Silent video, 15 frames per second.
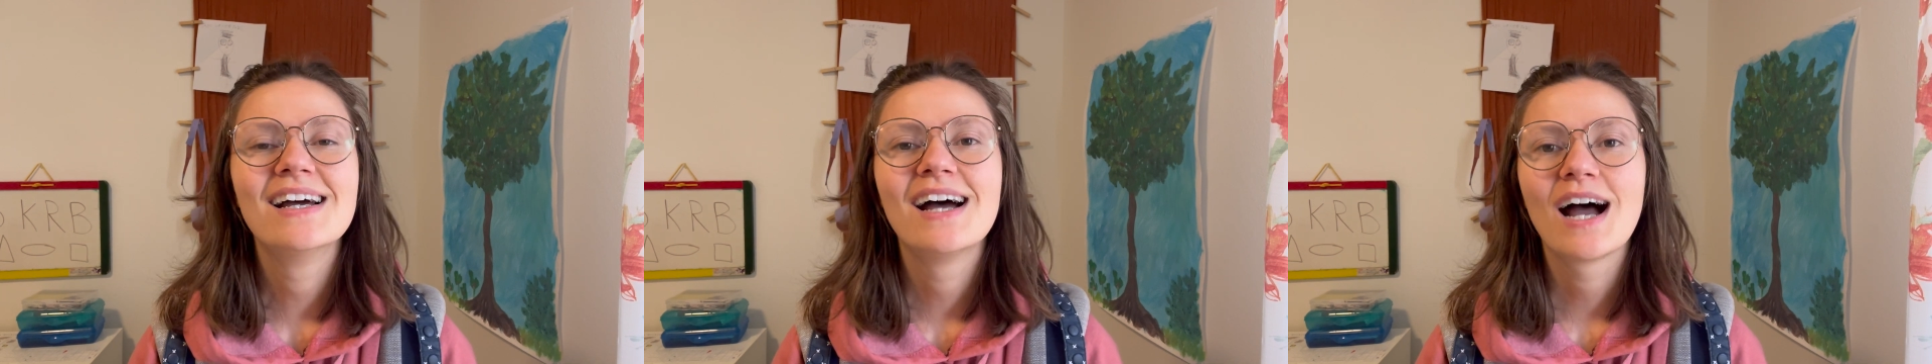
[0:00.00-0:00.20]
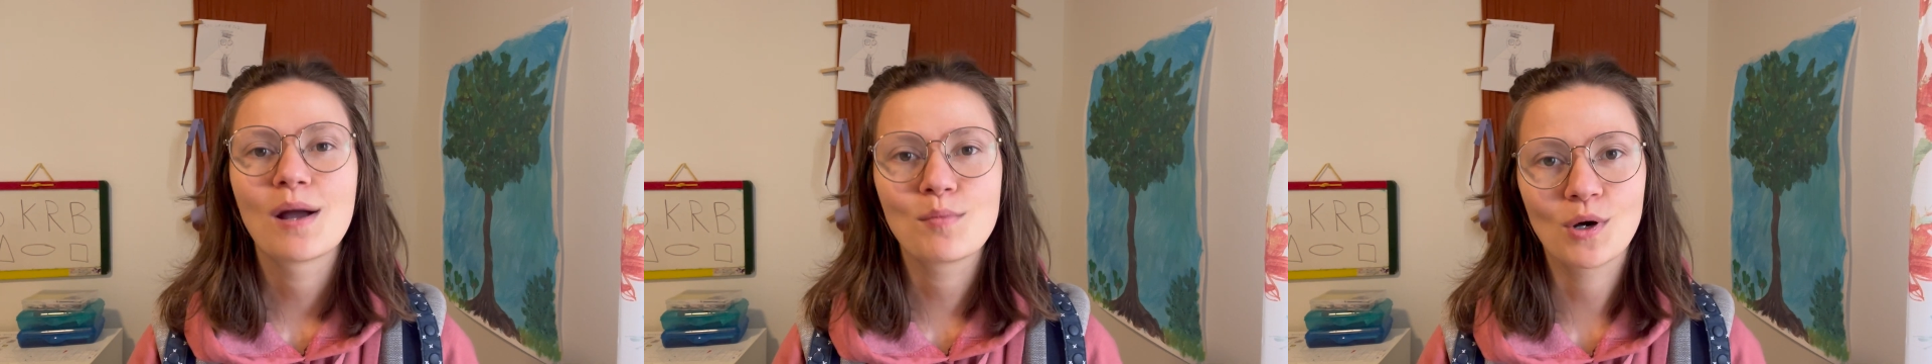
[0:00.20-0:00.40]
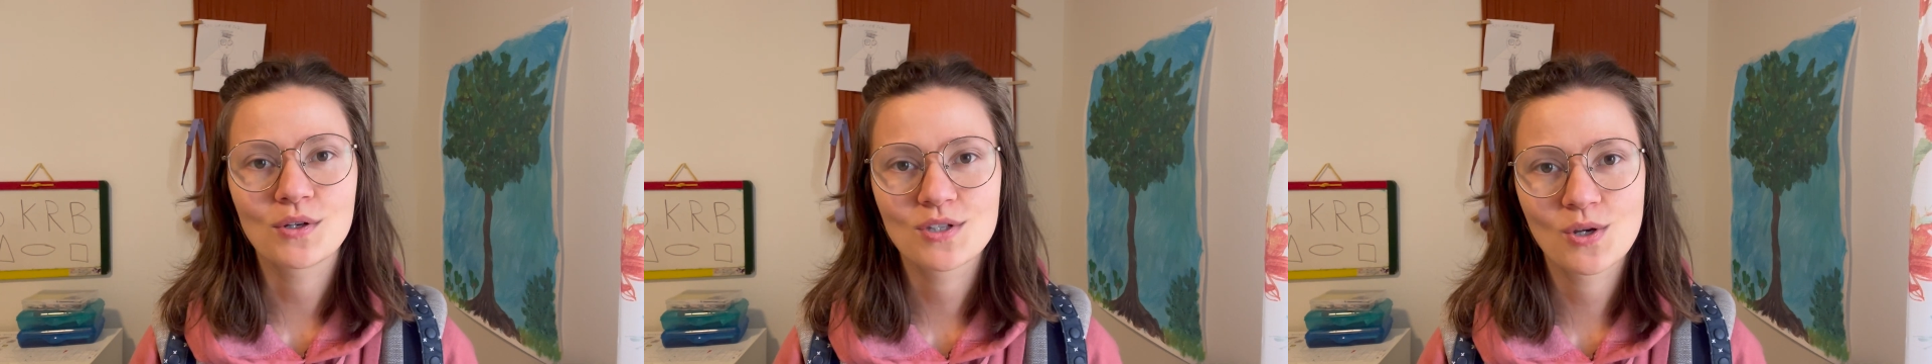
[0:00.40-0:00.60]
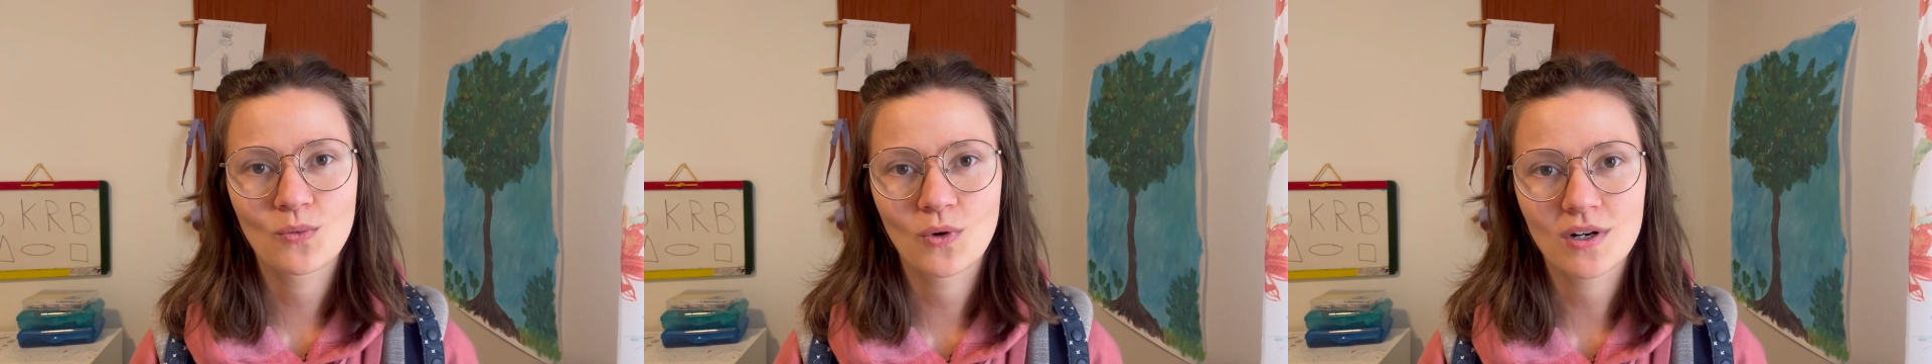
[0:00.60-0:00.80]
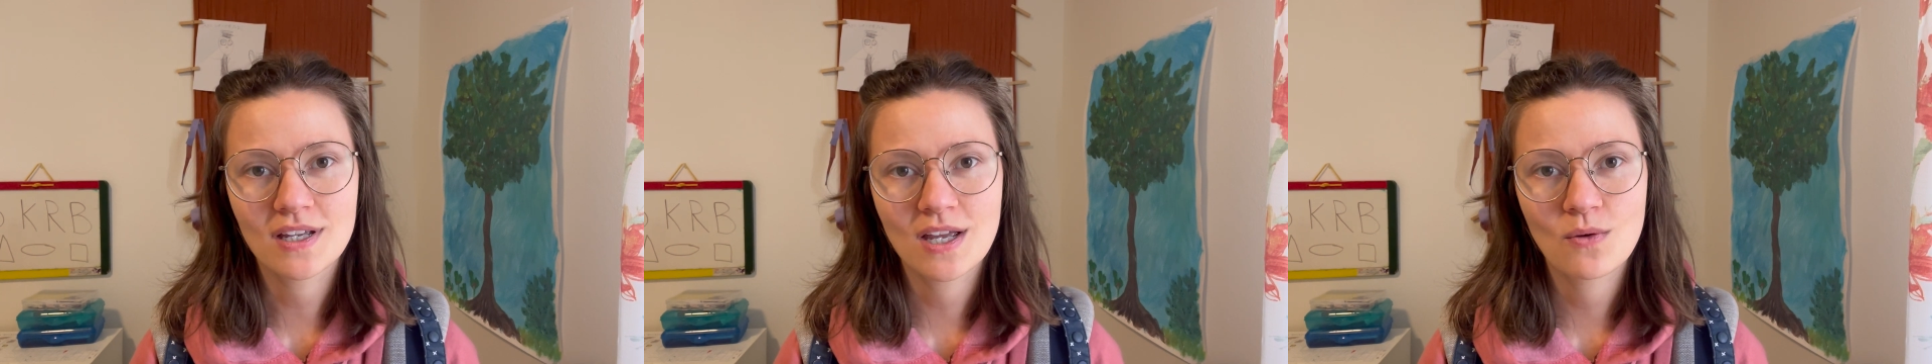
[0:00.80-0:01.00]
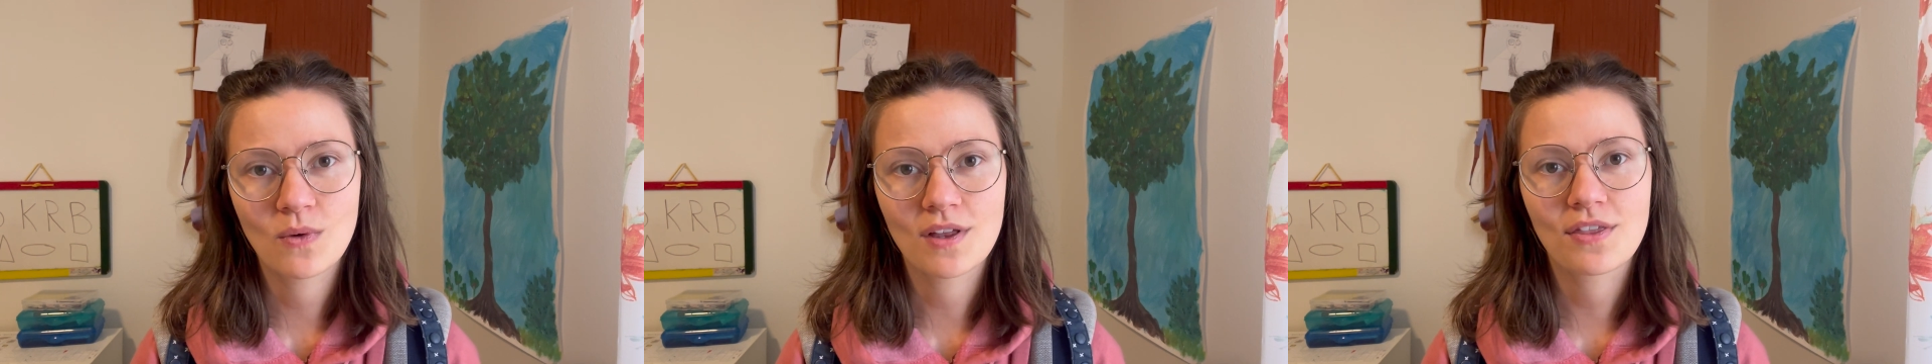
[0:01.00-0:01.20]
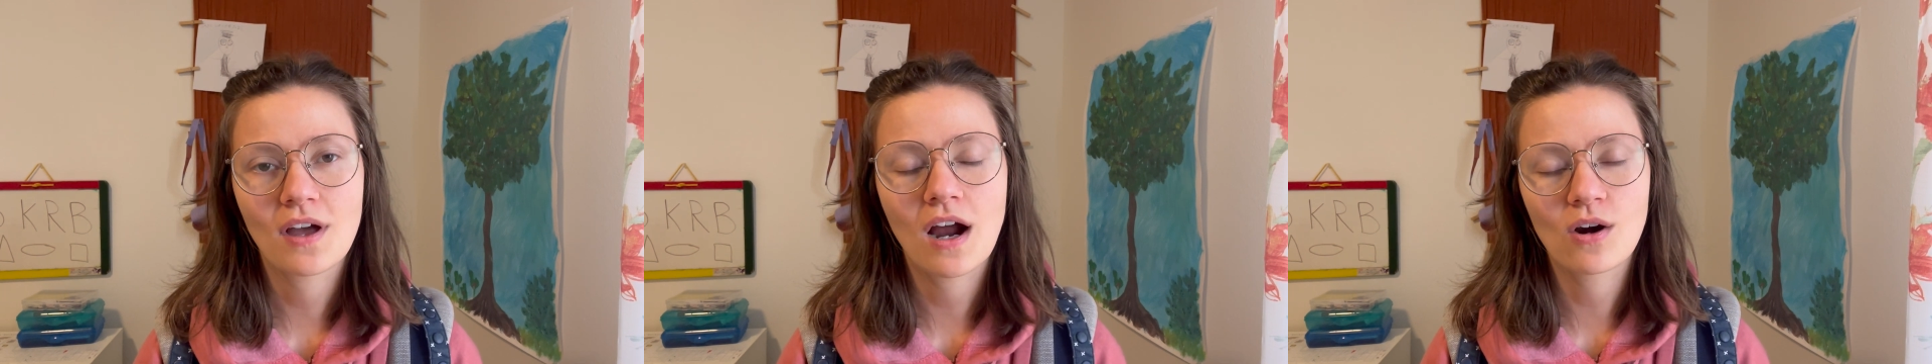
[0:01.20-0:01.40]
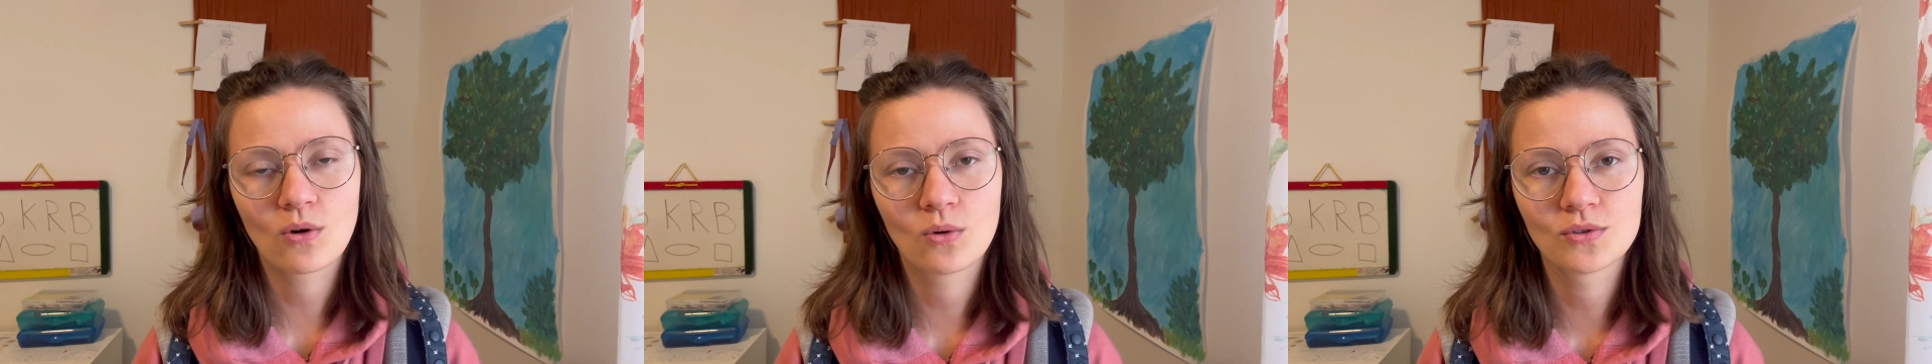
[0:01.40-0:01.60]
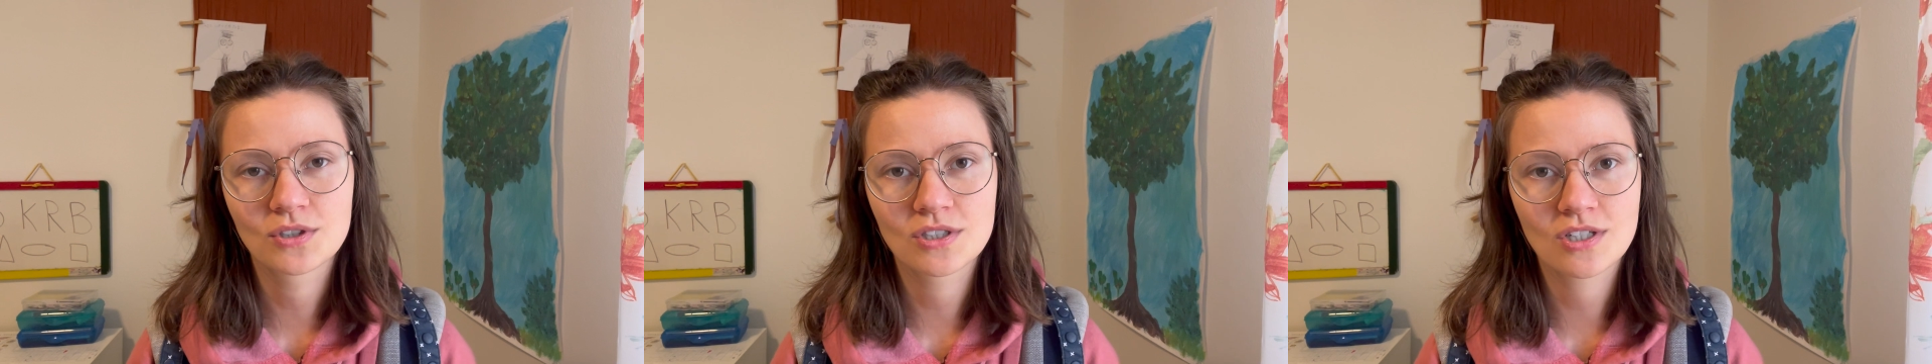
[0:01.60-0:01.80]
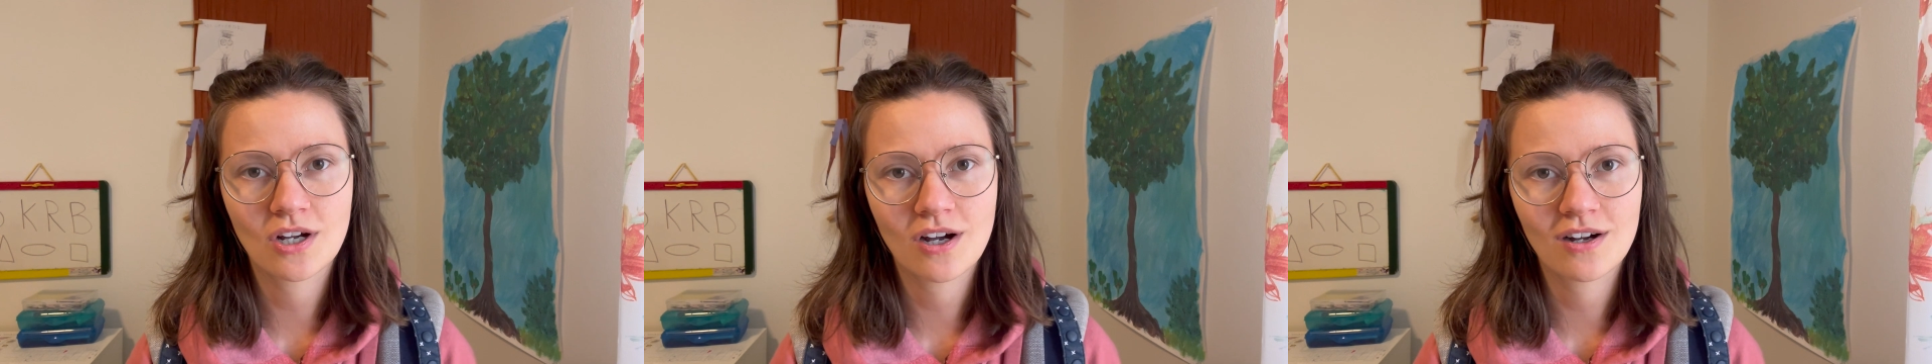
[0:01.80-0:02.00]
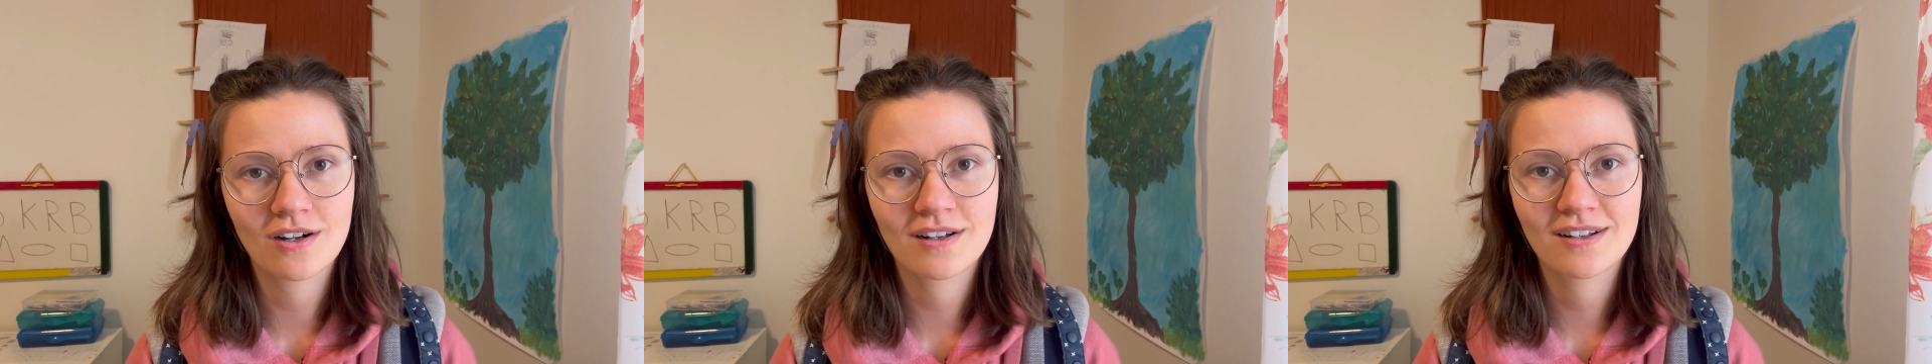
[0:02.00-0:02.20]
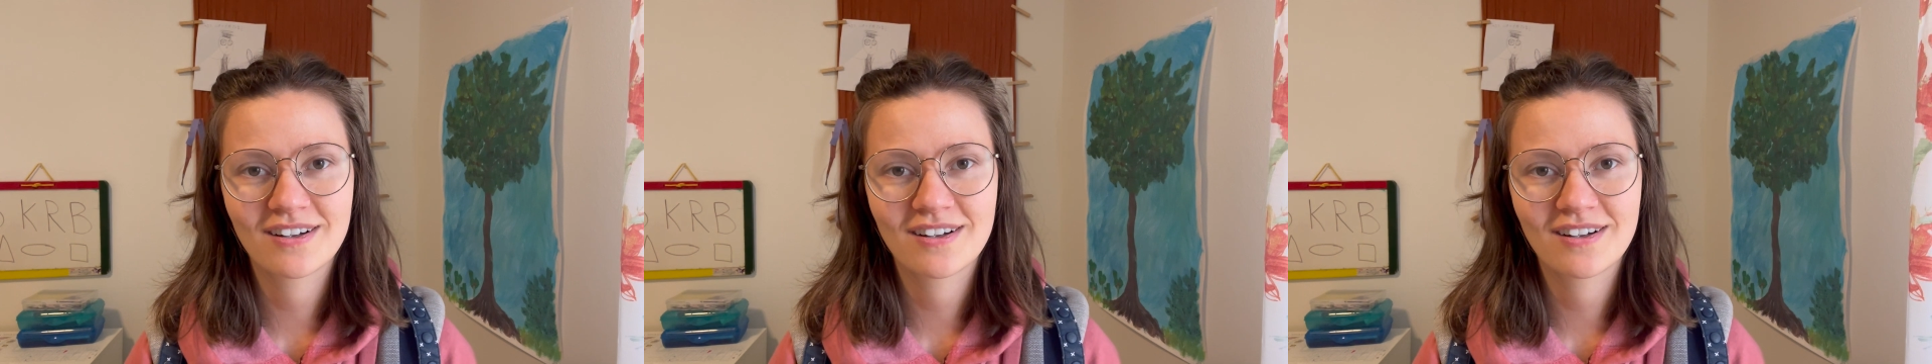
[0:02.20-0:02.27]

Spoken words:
I'm also working with our older dog